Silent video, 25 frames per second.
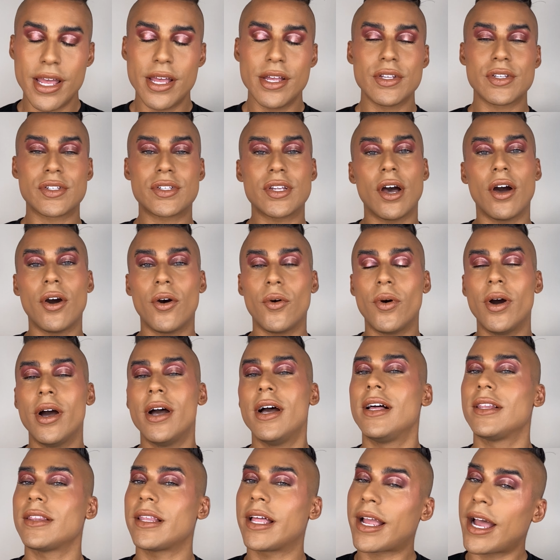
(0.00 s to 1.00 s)
So,
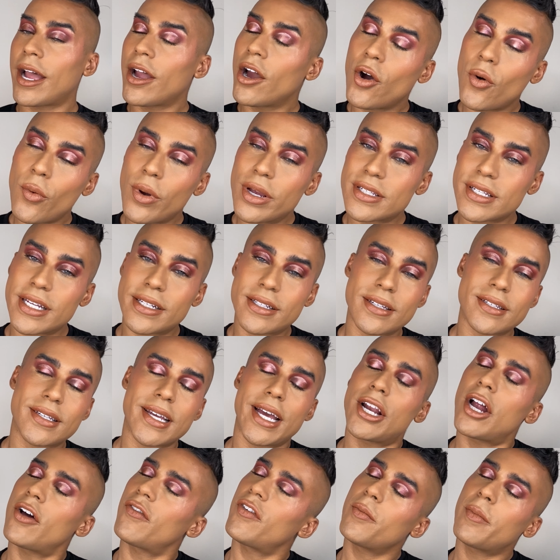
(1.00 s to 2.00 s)
like I always like to sign
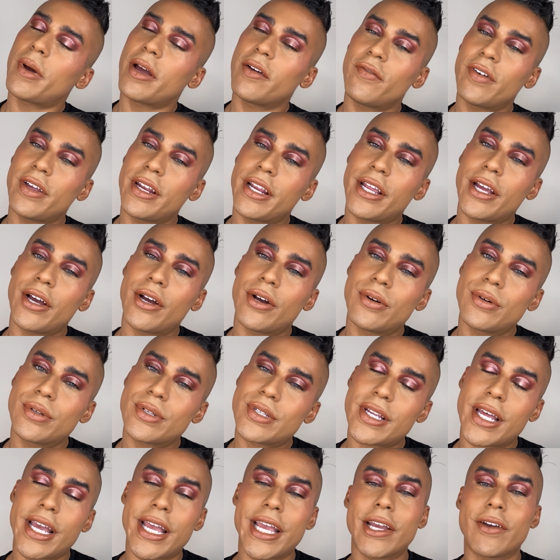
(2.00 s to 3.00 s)
off in my
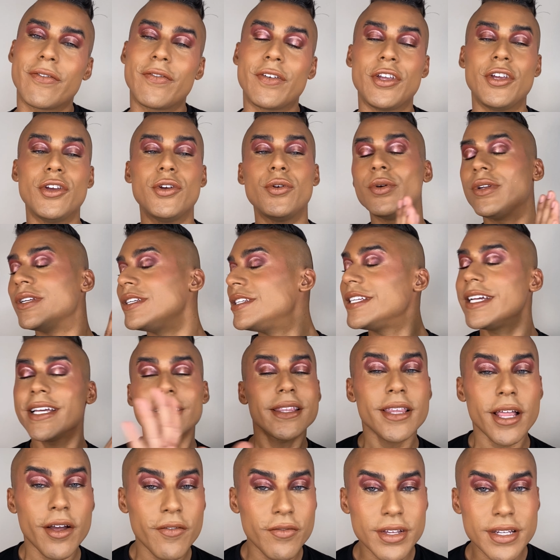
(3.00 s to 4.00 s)
videos, if you did
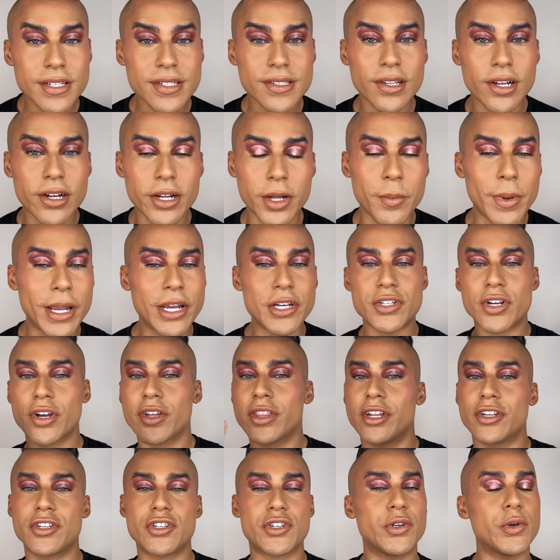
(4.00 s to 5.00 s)
love this look, make sure
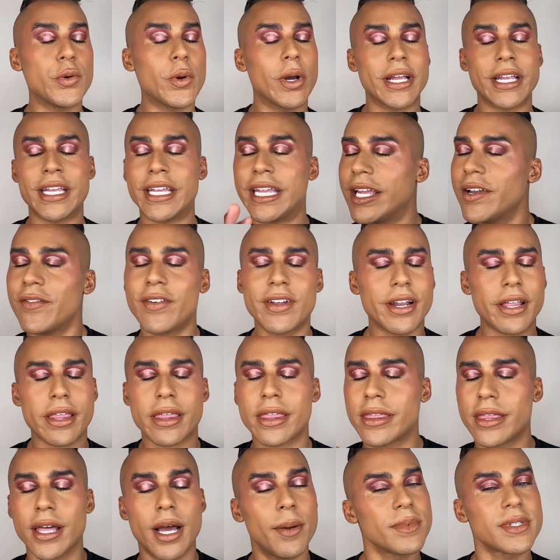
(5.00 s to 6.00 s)
that you give it a
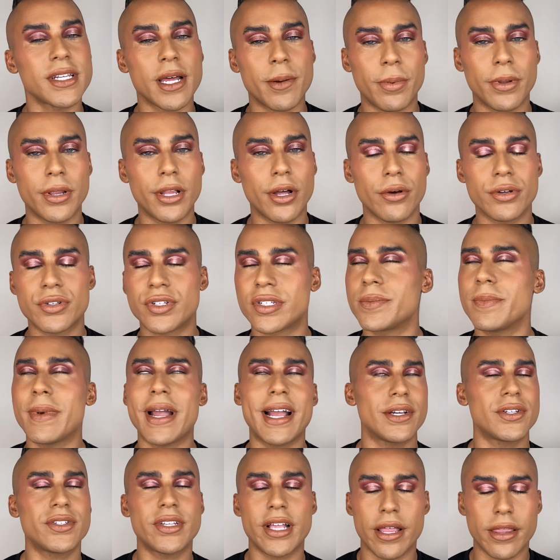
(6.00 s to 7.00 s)
thumbs up below,
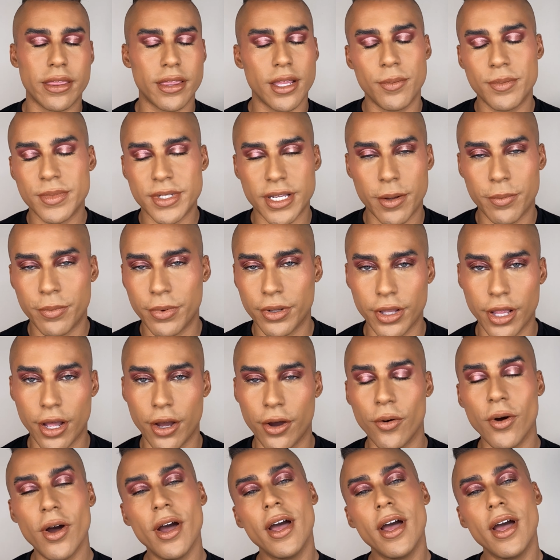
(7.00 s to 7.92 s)
smash that thumbs up below,